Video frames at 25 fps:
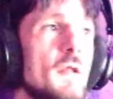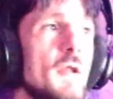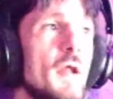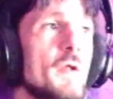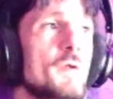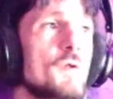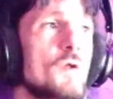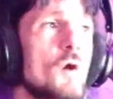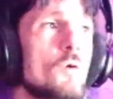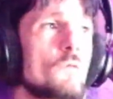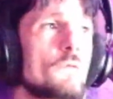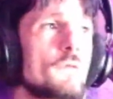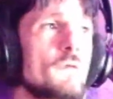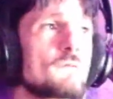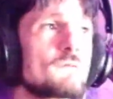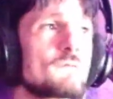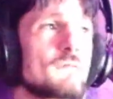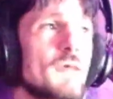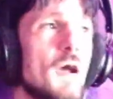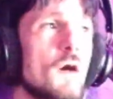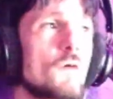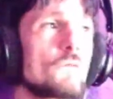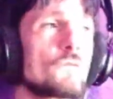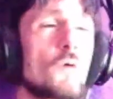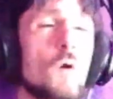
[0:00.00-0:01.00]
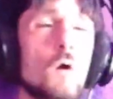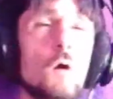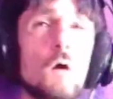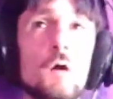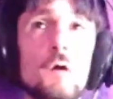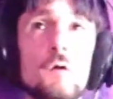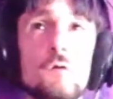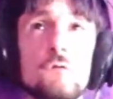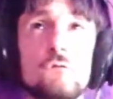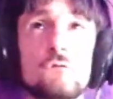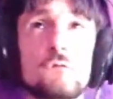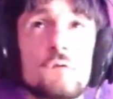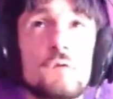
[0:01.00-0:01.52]
I know this sounds
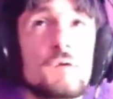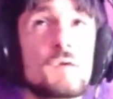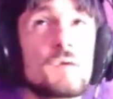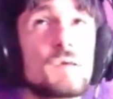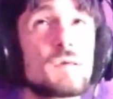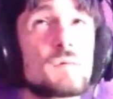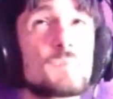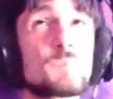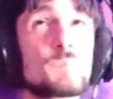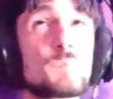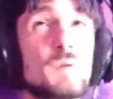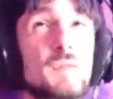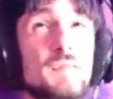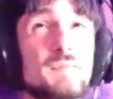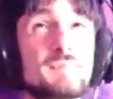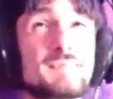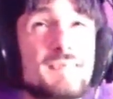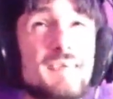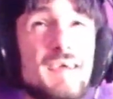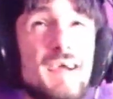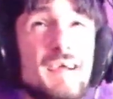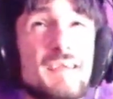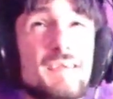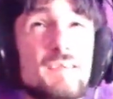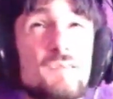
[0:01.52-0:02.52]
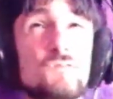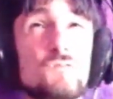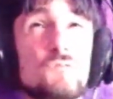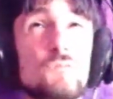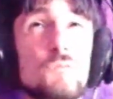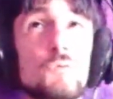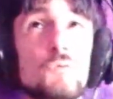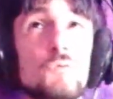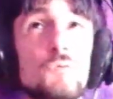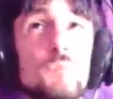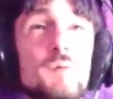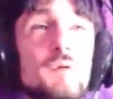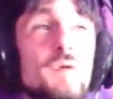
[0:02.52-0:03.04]
harsh, but it's kind of
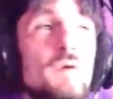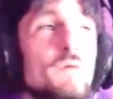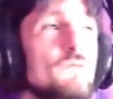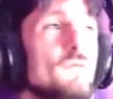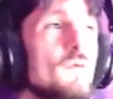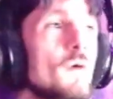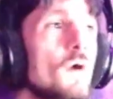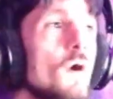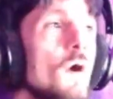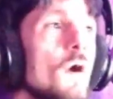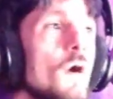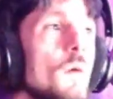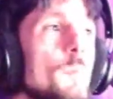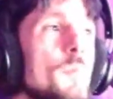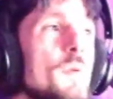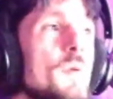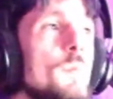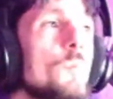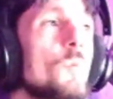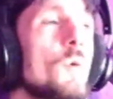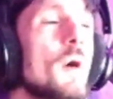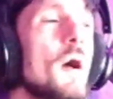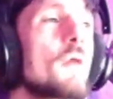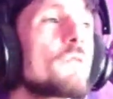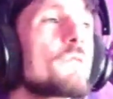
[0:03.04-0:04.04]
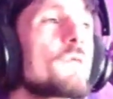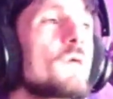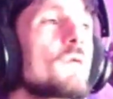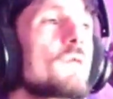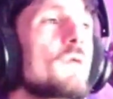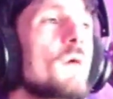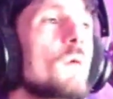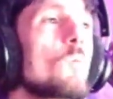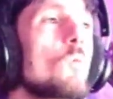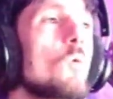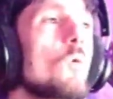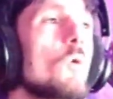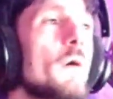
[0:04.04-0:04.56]
true because there are people out there
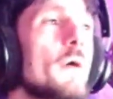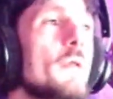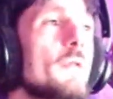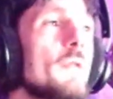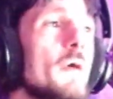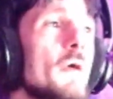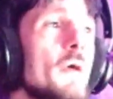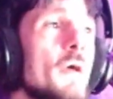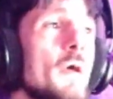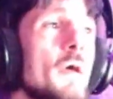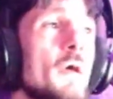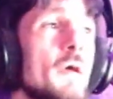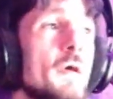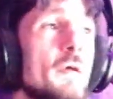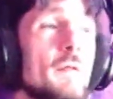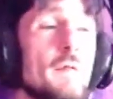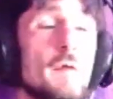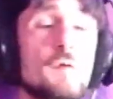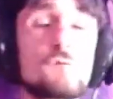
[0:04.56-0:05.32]
that will, and it